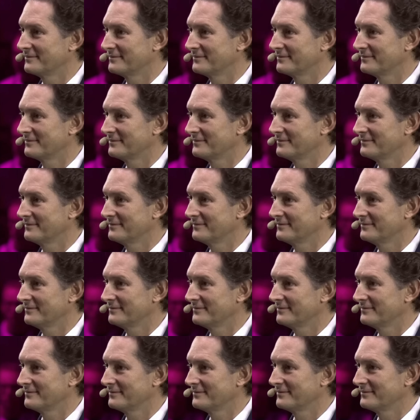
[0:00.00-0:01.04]
But that is
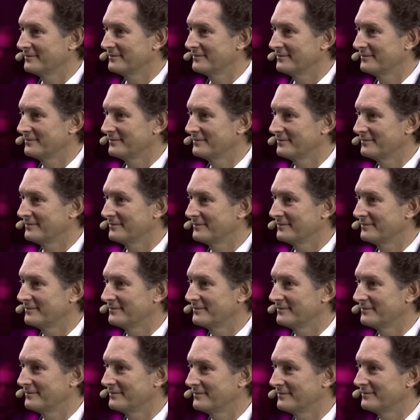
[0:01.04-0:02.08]
not the biggest
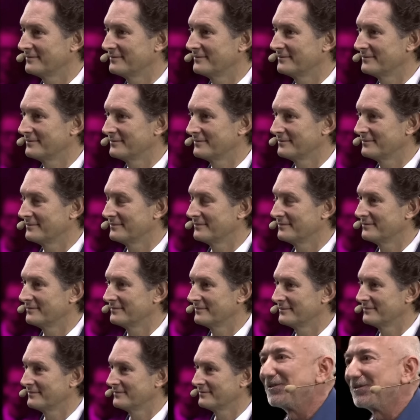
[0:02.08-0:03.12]
impact that
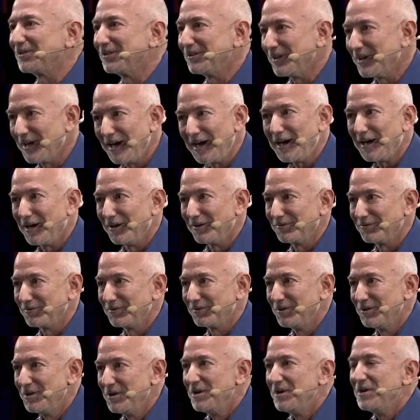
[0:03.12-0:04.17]
AI is going to have.
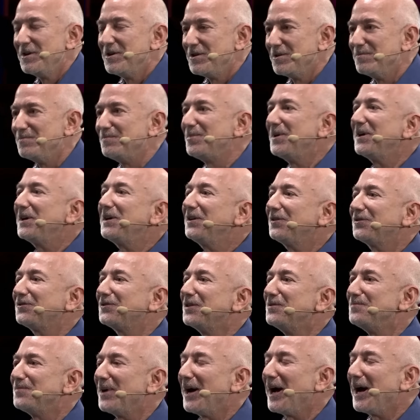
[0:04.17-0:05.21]
The biggest
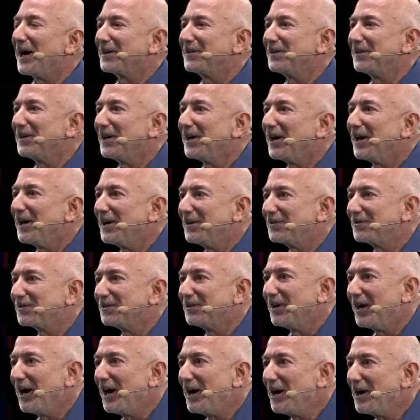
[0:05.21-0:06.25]
impact that AI is going
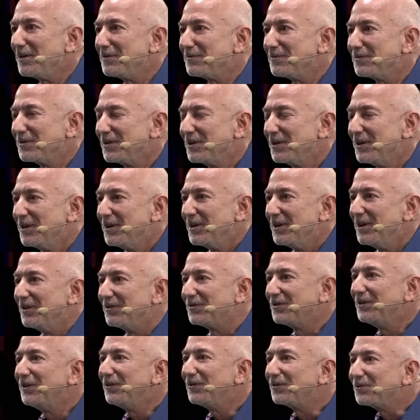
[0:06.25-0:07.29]
to have is
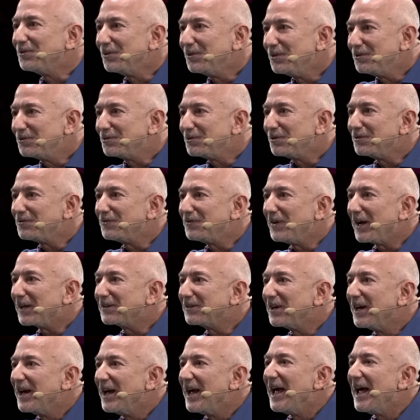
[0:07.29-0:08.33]
it is going to
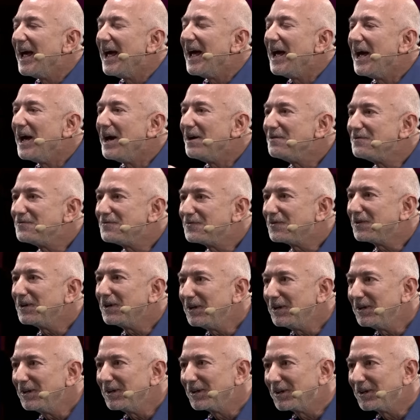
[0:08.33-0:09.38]
affect every